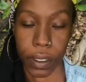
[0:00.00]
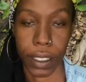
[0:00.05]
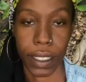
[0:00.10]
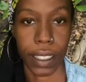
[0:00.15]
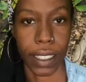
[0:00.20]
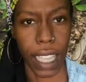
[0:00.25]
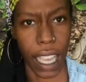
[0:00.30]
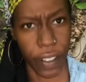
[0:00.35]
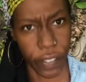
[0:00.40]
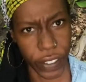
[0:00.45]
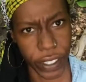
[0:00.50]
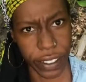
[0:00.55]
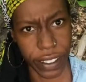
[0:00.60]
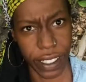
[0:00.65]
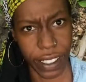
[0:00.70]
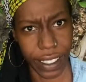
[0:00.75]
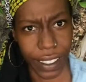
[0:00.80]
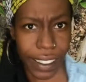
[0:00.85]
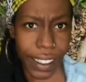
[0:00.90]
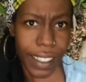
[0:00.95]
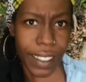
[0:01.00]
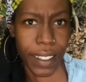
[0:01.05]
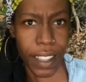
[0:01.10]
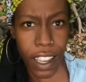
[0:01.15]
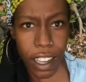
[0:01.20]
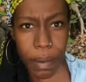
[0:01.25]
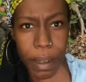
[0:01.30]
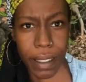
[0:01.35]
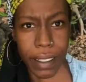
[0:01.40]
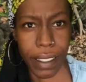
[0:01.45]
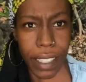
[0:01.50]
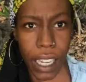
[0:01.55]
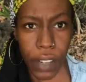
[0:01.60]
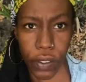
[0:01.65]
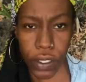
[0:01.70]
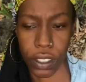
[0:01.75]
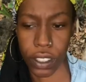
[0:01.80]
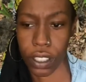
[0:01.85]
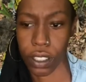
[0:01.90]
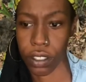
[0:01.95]
Sovereignty. Let's talk about
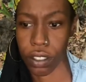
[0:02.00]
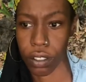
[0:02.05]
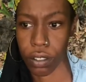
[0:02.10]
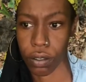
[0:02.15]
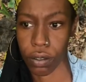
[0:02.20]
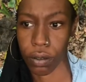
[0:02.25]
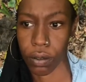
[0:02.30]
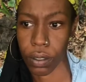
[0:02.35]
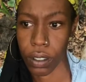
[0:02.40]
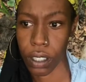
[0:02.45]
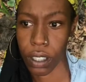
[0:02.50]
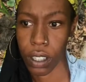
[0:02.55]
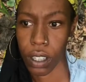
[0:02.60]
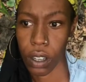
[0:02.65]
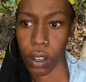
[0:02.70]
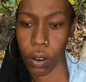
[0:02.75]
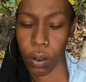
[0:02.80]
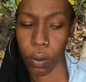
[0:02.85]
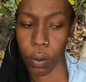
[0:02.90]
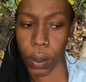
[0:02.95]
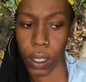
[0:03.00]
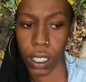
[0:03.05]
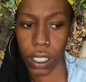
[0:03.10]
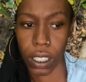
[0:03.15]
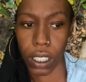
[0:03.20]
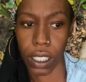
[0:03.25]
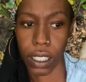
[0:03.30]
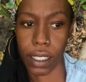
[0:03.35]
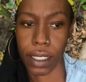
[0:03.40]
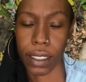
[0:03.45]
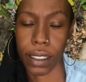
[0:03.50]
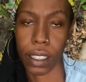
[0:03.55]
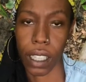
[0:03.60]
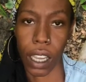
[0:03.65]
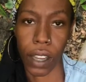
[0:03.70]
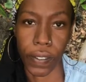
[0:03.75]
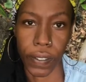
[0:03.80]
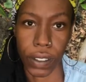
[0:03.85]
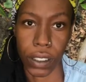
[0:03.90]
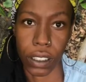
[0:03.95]
sovereignty too. What is
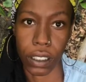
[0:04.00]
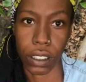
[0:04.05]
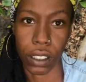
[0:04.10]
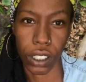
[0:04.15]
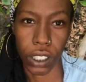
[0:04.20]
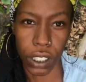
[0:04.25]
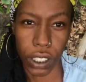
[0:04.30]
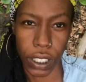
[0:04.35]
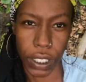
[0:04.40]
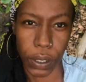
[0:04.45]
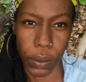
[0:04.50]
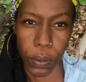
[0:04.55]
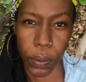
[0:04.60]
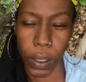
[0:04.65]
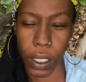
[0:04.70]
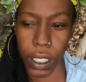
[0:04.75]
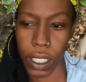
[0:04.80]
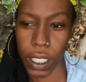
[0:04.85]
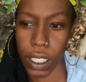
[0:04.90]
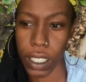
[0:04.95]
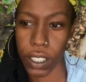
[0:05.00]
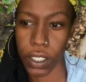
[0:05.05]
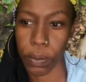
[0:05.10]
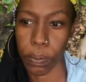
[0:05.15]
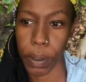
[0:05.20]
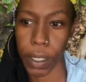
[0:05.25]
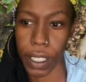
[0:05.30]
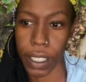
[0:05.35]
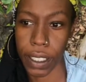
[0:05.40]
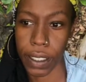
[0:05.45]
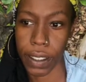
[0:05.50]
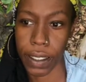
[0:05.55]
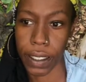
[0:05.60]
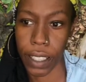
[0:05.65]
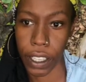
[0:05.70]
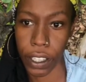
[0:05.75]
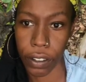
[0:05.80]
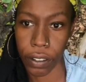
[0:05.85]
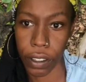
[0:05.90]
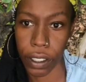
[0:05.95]
sovereignty? What is being
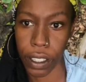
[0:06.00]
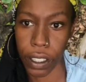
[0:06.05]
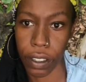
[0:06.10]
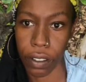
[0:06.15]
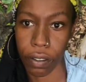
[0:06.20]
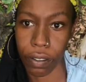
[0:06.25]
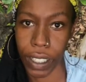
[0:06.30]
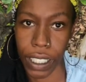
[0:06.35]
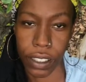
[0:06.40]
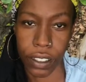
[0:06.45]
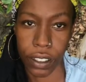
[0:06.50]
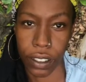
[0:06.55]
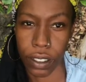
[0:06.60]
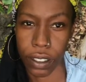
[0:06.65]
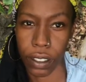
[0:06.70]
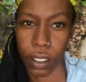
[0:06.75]
sacred and righteous?